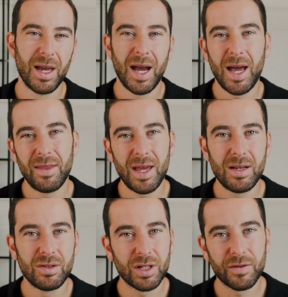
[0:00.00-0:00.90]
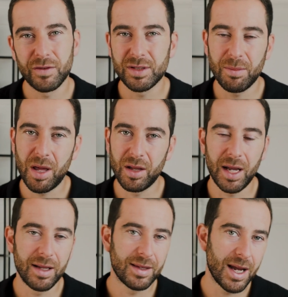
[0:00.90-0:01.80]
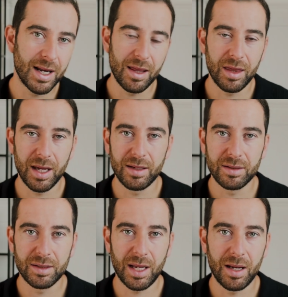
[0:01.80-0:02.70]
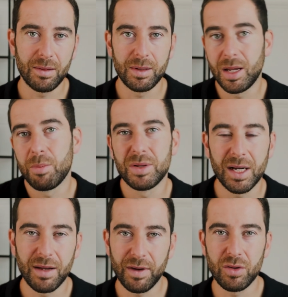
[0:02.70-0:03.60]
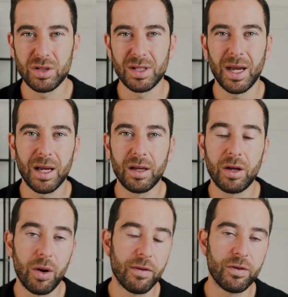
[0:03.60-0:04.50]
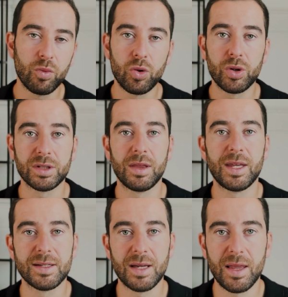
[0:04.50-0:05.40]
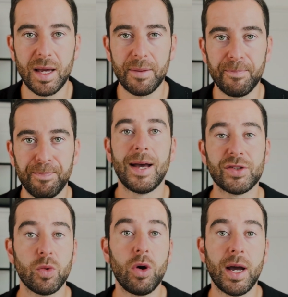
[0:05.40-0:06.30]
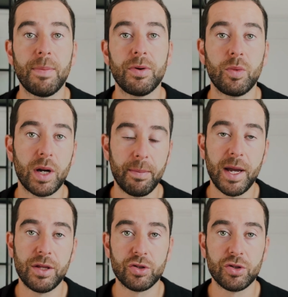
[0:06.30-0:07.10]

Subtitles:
and then just for some other like daily things, and you know, particularly if I was just like going for walks and things like that. And so what happened when I made this